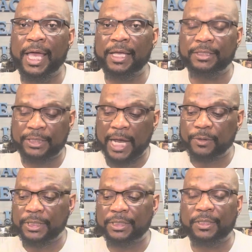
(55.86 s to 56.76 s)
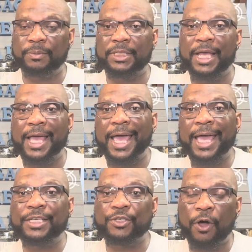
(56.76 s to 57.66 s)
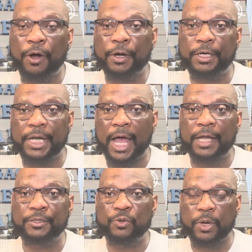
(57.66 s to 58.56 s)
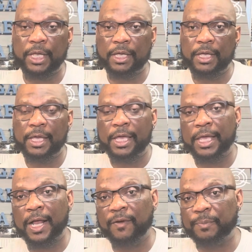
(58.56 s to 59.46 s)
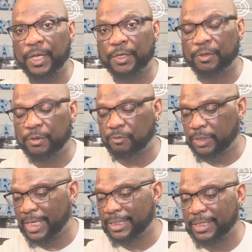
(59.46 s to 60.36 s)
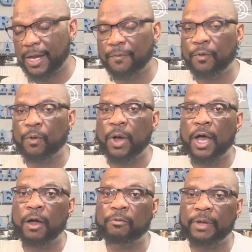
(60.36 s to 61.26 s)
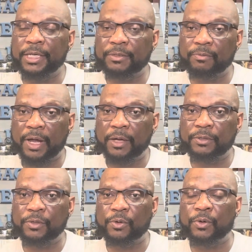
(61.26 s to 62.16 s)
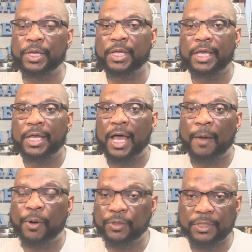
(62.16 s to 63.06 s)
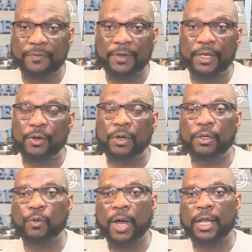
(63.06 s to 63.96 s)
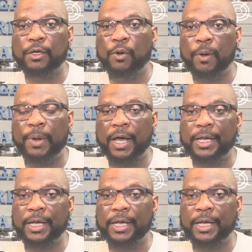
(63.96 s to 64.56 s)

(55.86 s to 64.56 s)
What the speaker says: Shadow Systems XR920. And I've been testing it out for a while, ran some rounds through it. I posted a video a little while ago about